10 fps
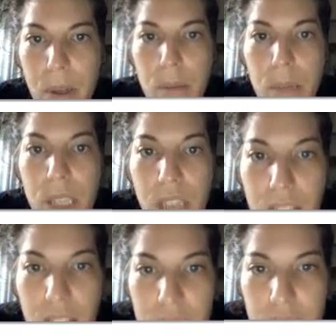
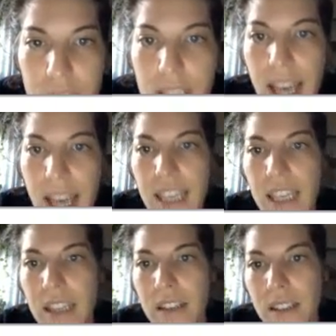because I
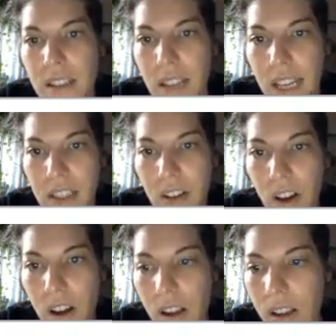can select it
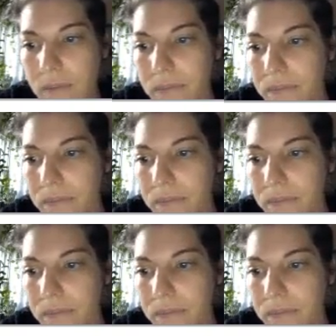all,